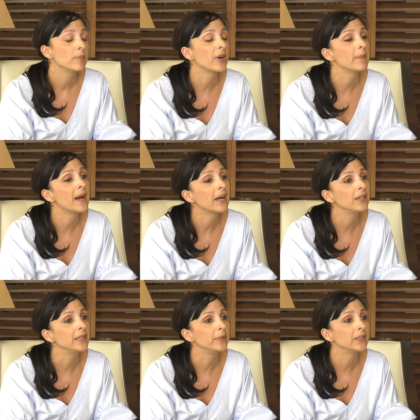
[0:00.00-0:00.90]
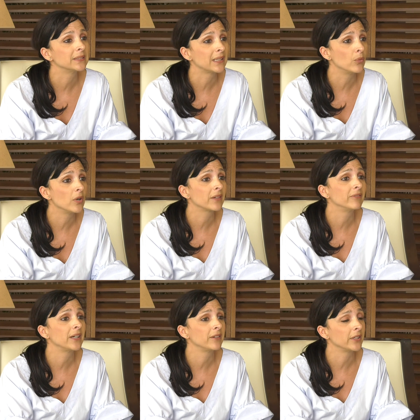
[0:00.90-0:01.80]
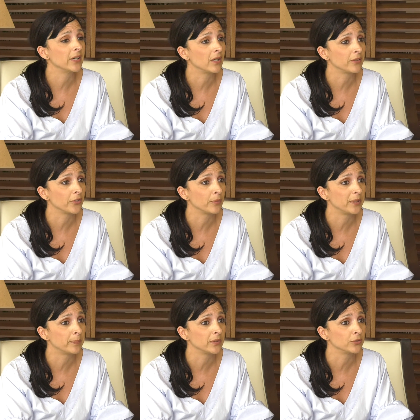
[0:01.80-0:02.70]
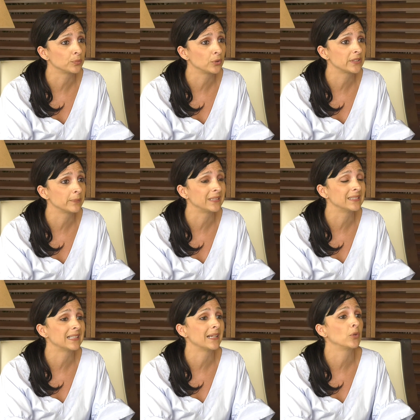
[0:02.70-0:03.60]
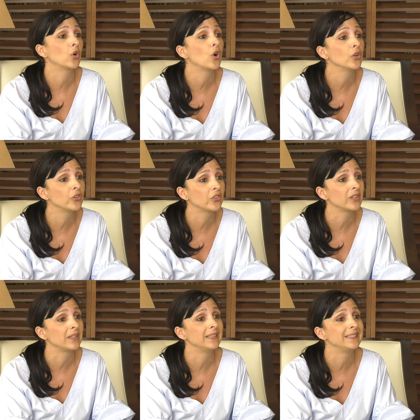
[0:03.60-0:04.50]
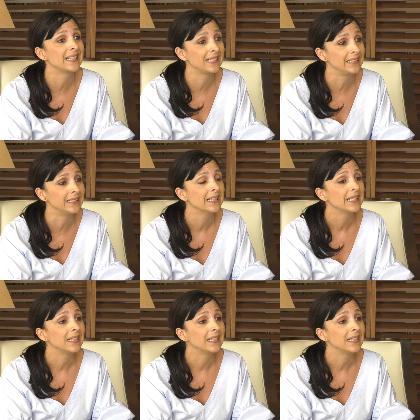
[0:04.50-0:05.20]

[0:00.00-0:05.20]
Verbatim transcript: primarily because I work very, very hard for the people of Gibraltar, because I am constantly, daily